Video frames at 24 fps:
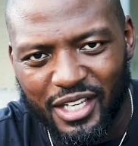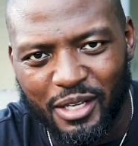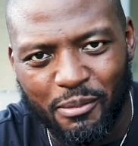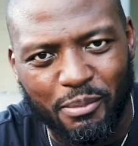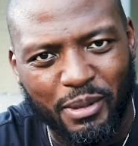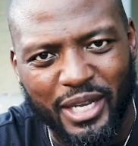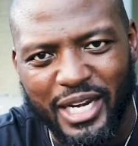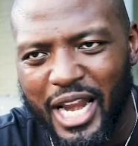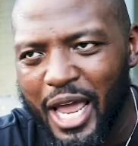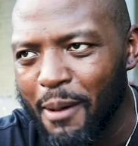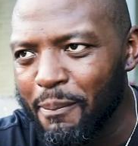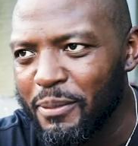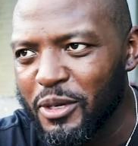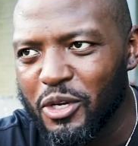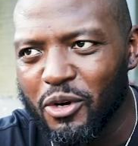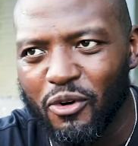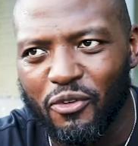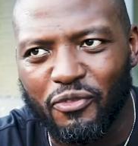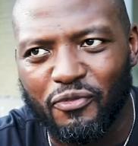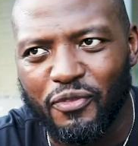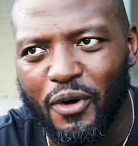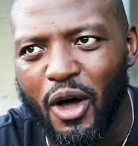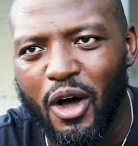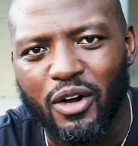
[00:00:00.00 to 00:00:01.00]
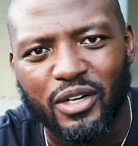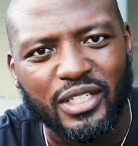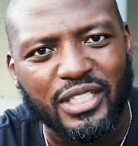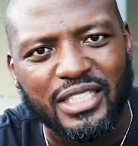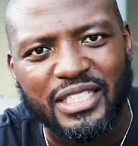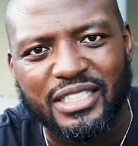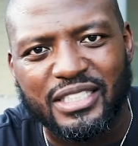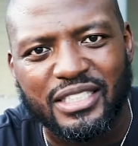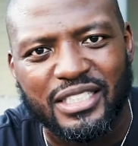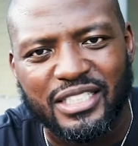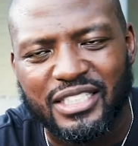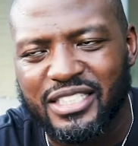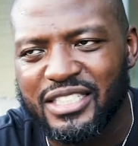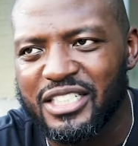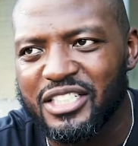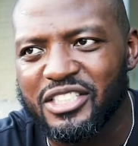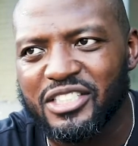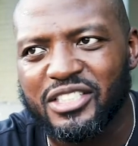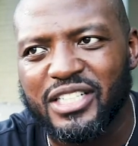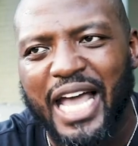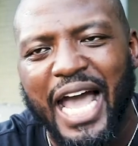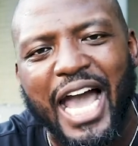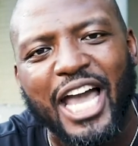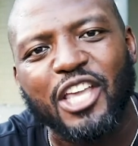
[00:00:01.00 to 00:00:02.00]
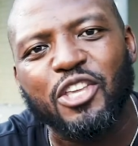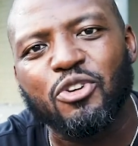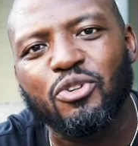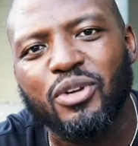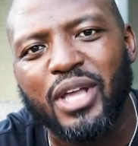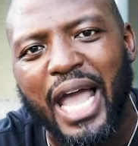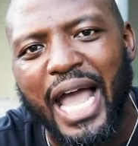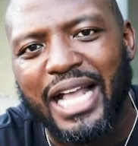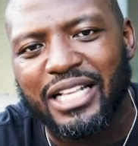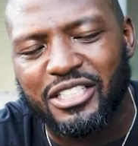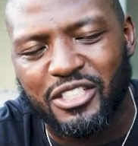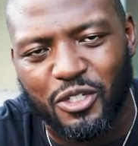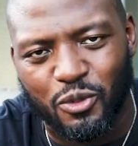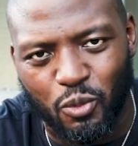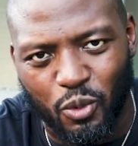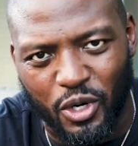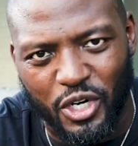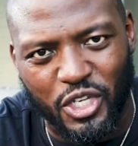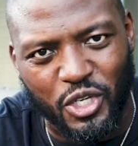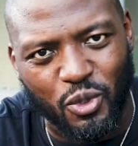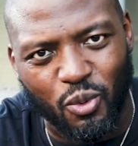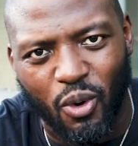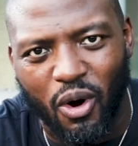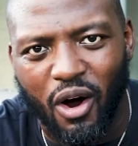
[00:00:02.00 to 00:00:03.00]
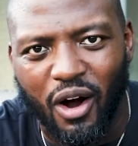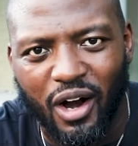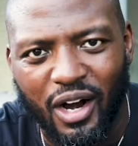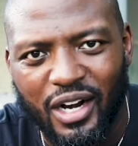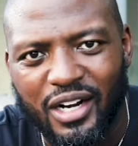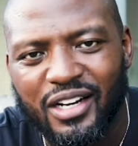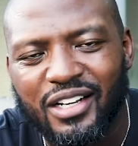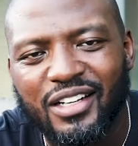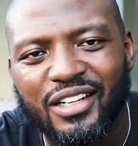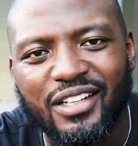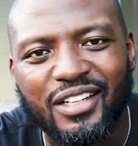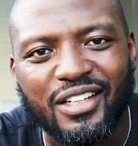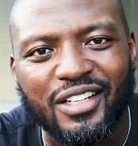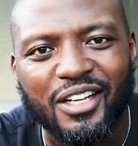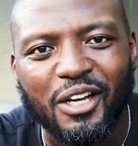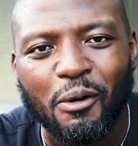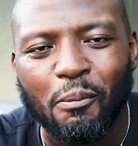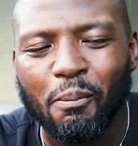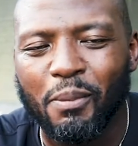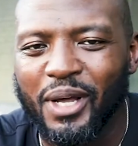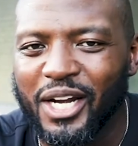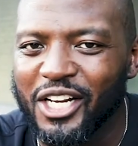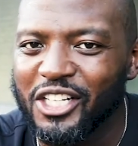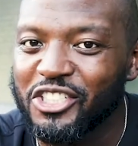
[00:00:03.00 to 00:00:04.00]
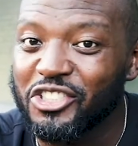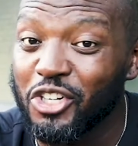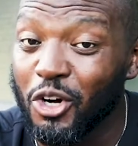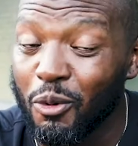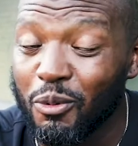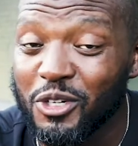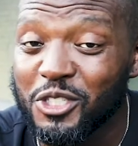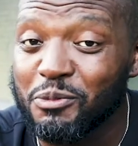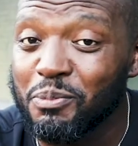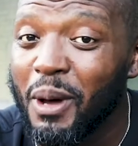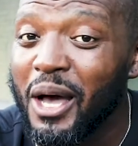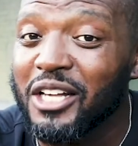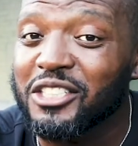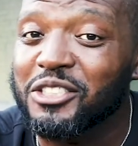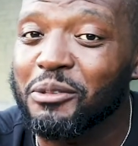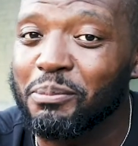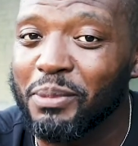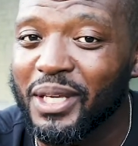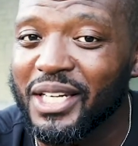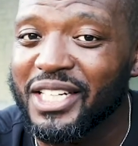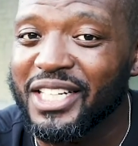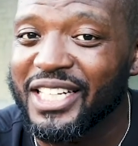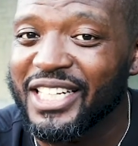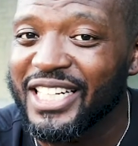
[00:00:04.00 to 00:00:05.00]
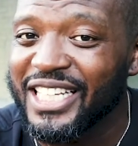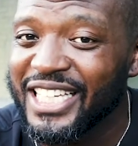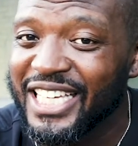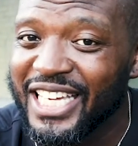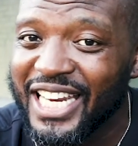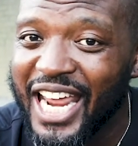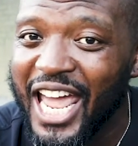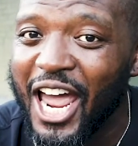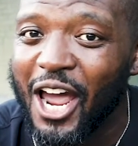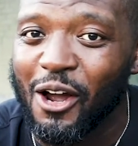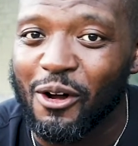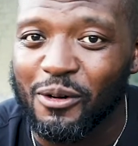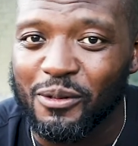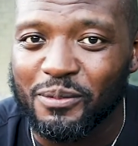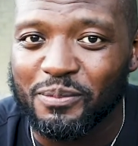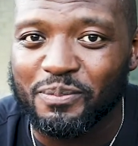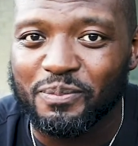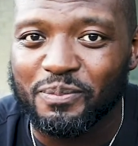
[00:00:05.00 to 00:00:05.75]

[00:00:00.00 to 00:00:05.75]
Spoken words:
It may not be your fault how you got to where you are, but it's your responsibility to get out.